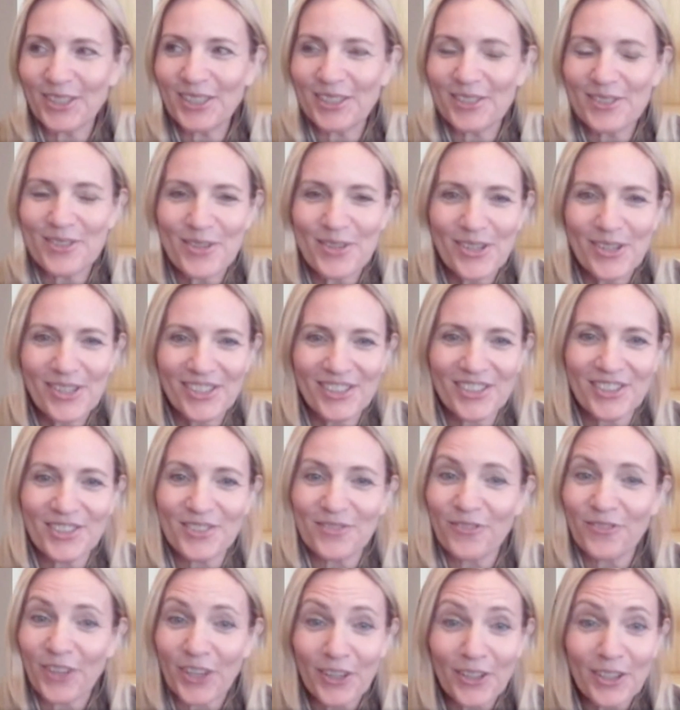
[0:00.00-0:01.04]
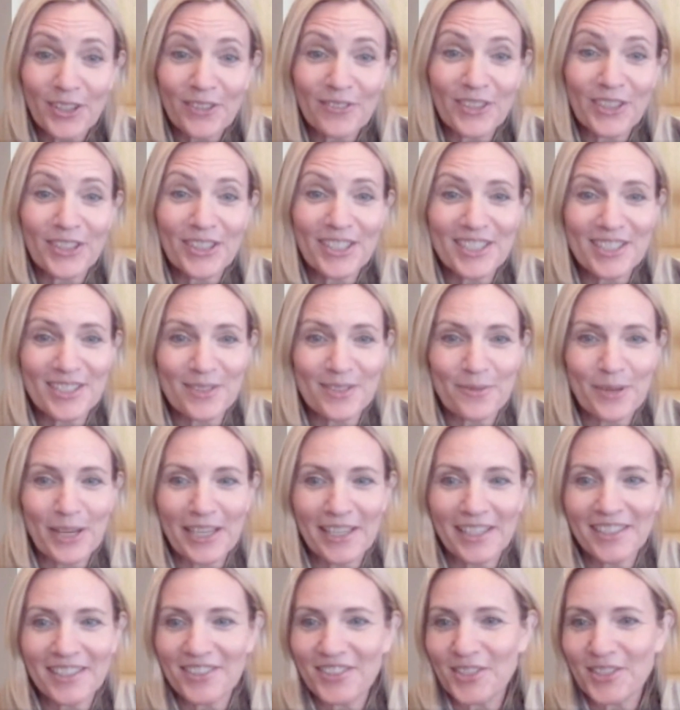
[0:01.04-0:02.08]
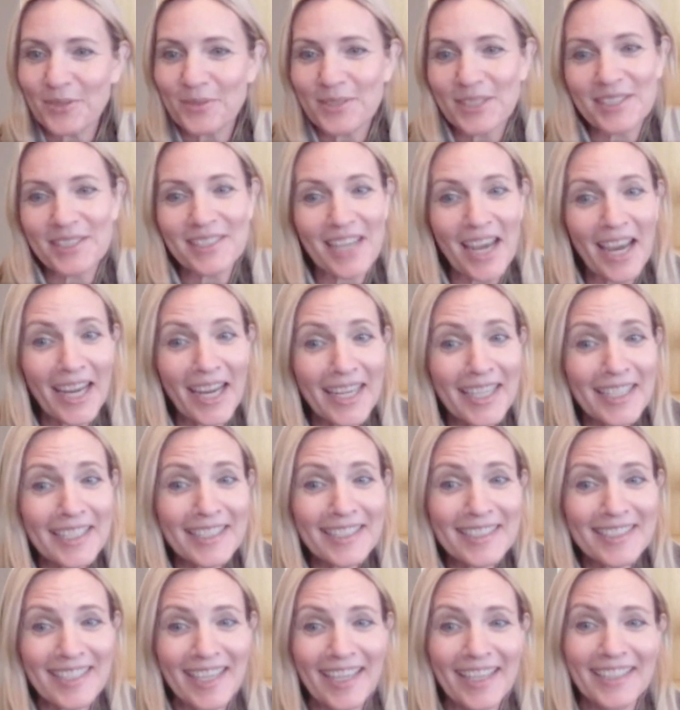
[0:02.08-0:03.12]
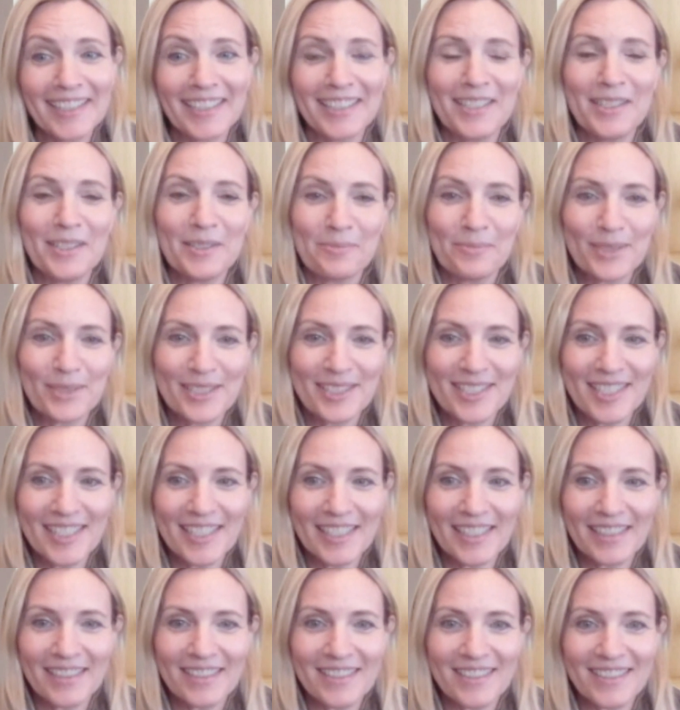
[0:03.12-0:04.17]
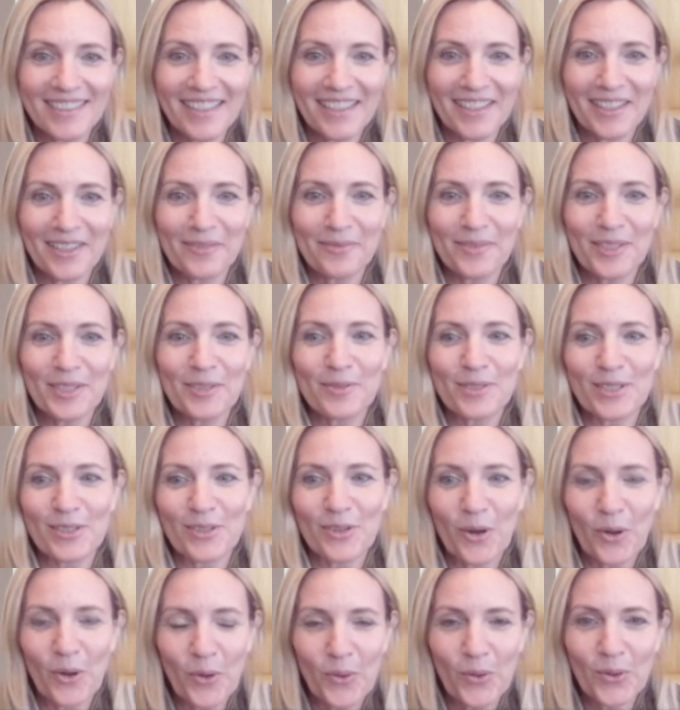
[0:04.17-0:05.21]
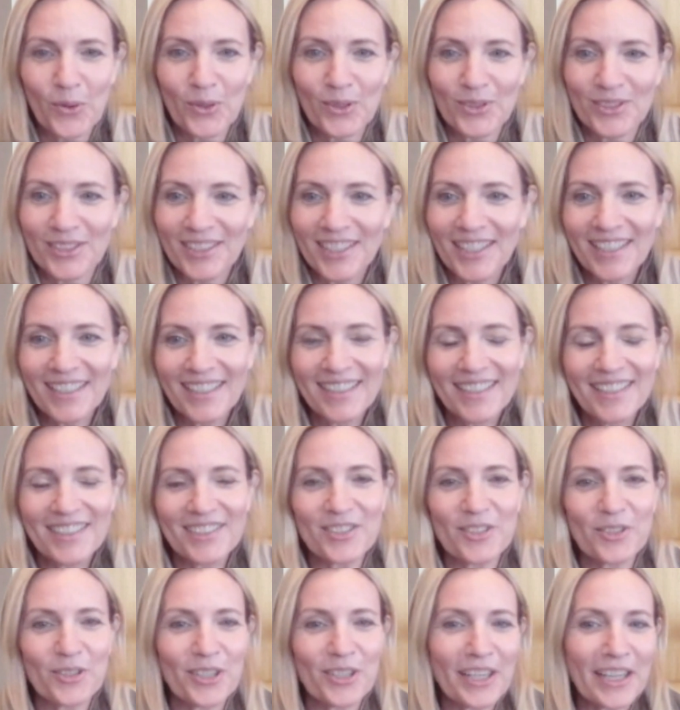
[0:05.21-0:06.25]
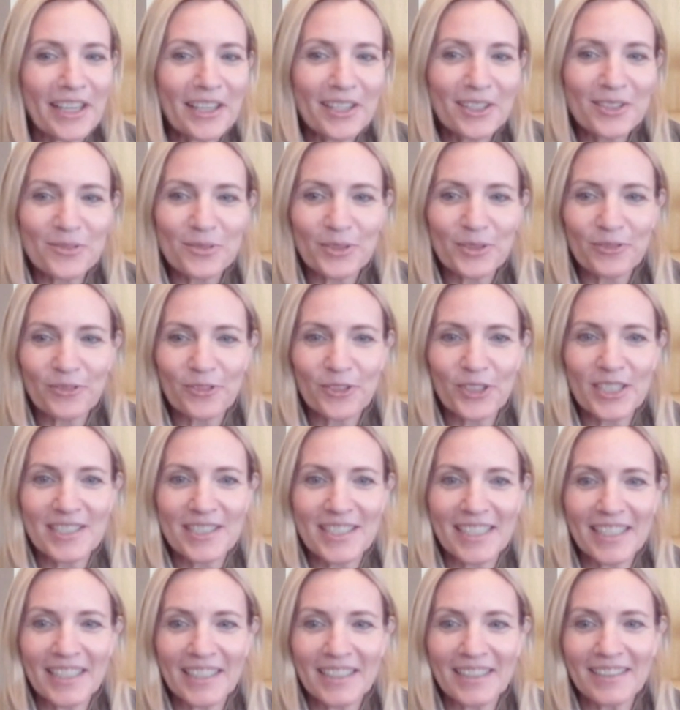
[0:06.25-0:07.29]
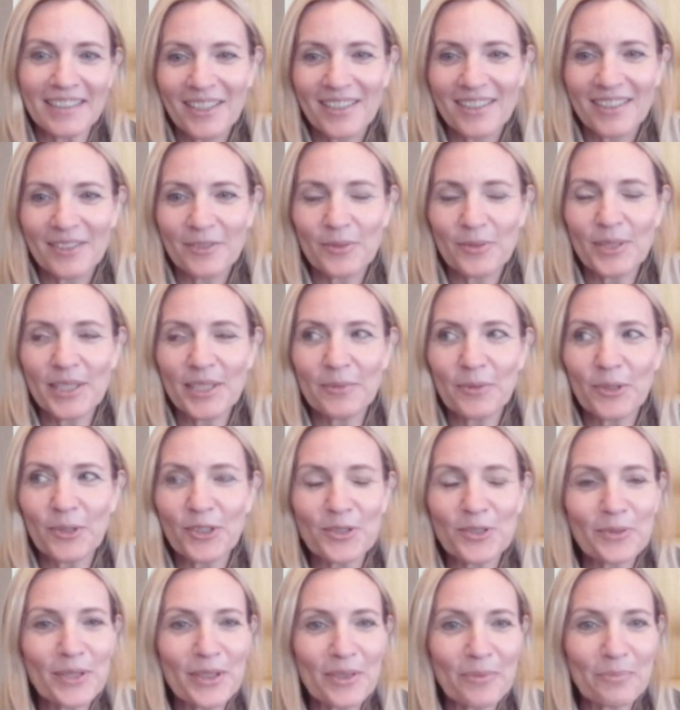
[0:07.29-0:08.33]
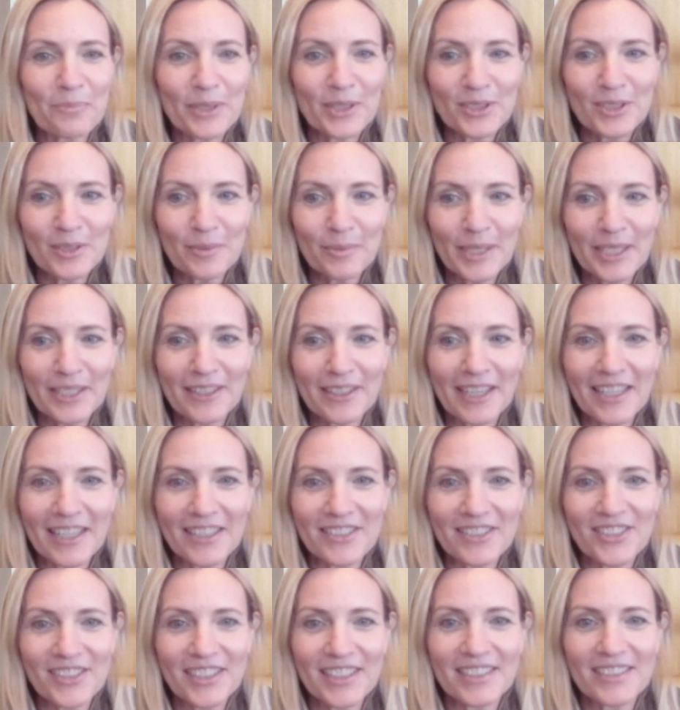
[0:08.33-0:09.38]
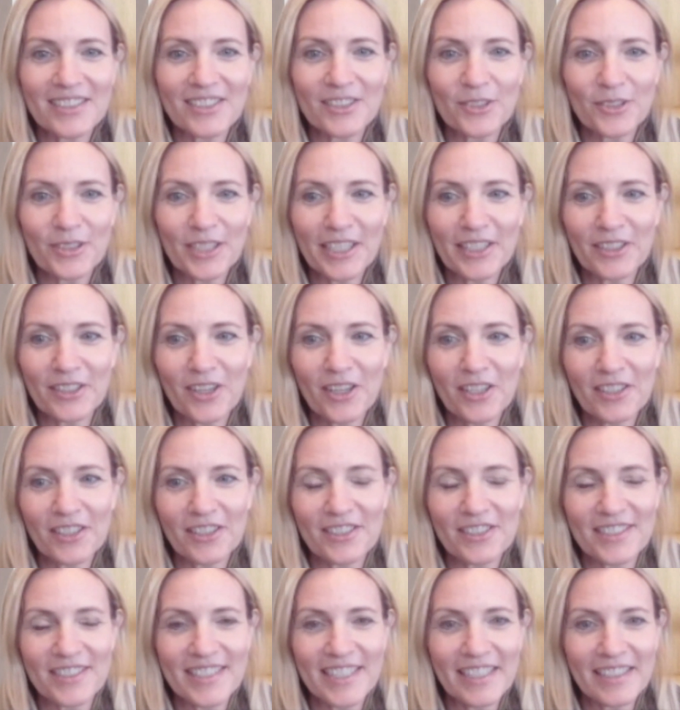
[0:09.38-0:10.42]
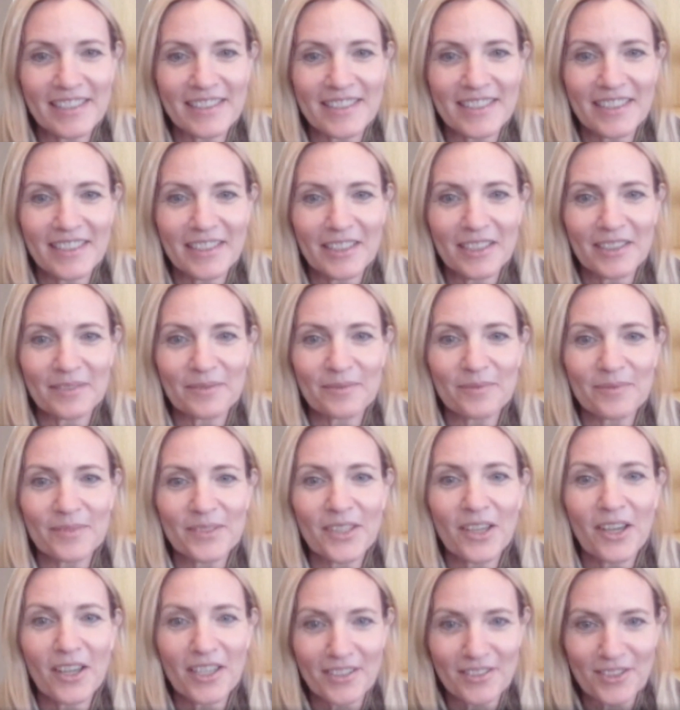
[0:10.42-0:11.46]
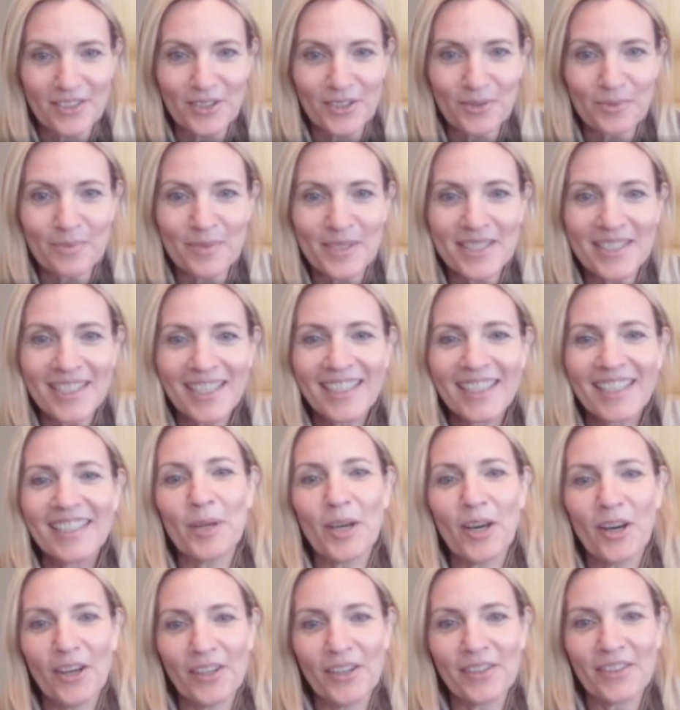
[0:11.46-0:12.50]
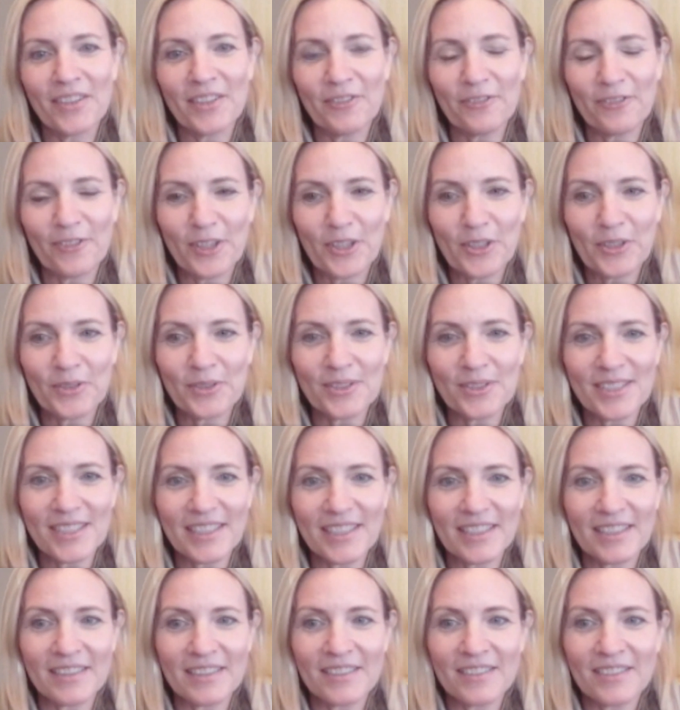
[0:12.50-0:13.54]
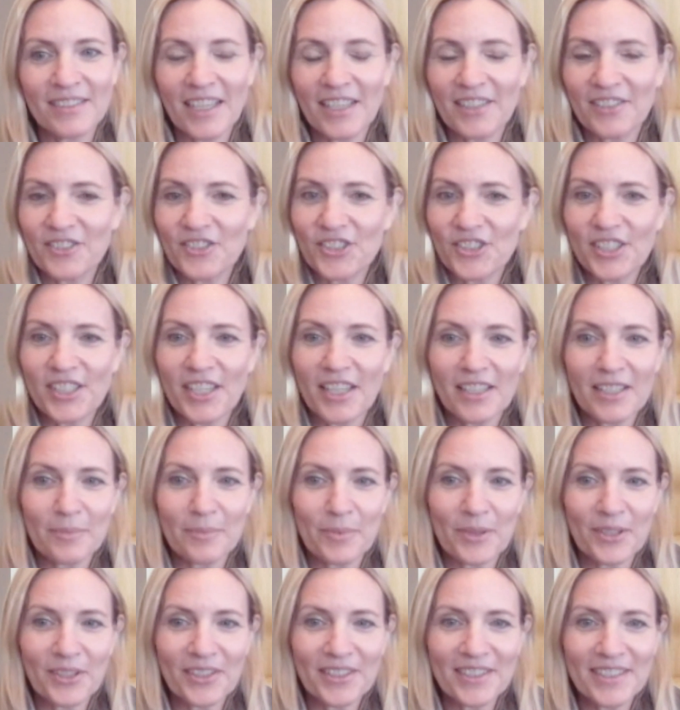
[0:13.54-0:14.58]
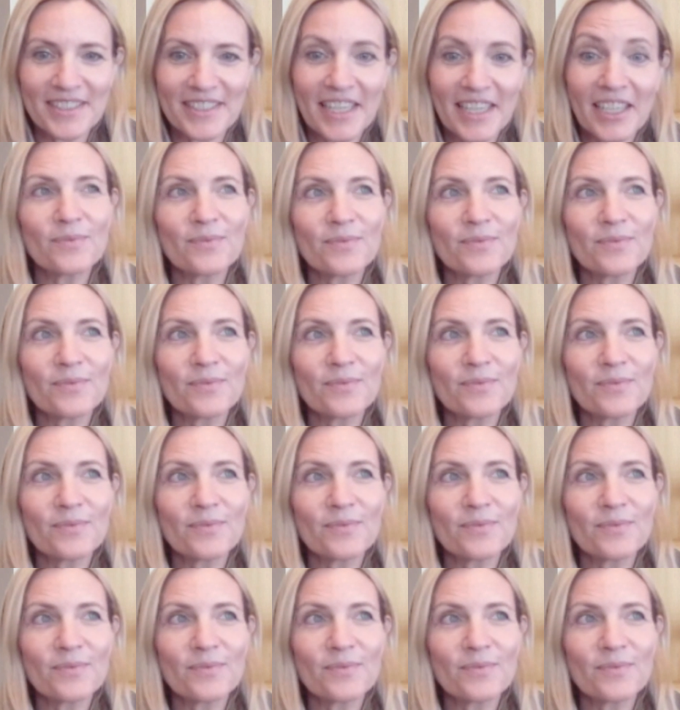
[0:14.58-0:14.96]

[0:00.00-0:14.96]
cool. She's very, very sweet. She was tiny and petite. It was cold, so her hands were freezing. We worked with Build-A-Bear actually to create all our Santa costumes. on the float, and she got up there and sang.